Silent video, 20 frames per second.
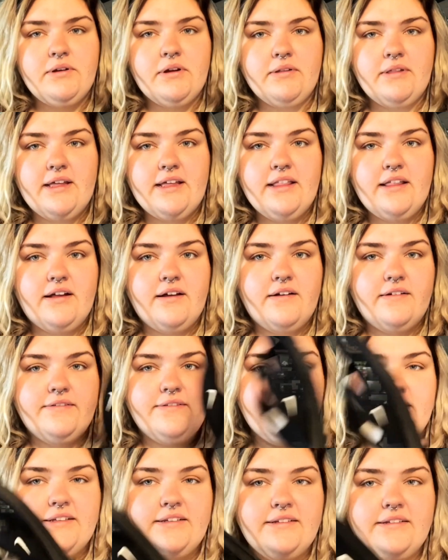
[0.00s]
they love
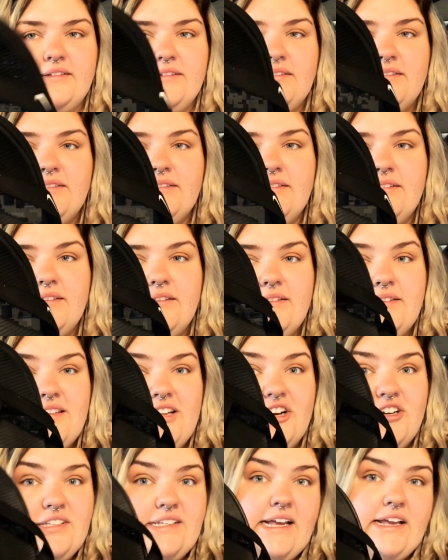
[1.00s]
their
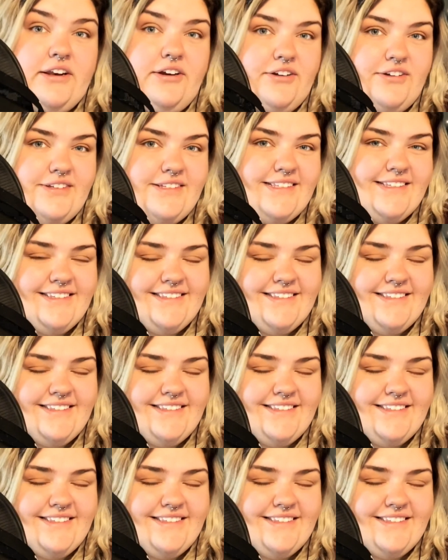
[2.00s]
sandals.